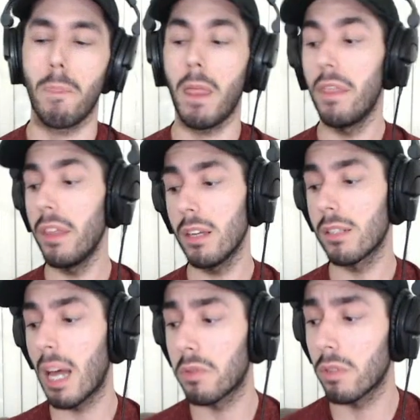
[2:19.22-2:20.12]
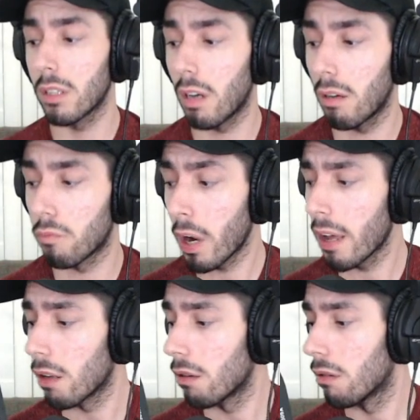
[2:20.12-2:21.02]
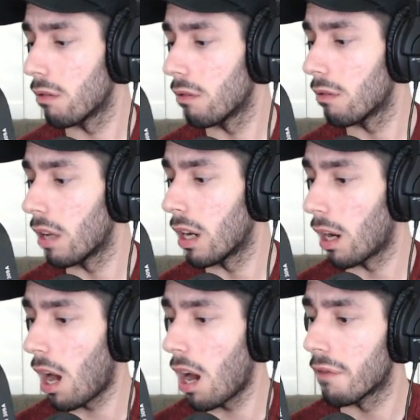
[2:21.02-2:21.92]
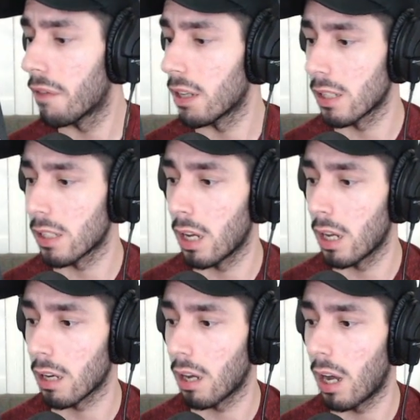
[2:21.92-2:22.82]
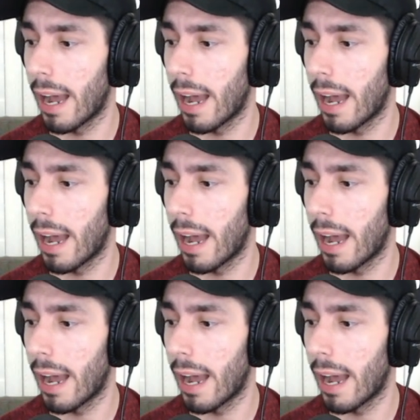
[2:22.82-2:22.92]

think he's absolutely right in a lot of things he's saying.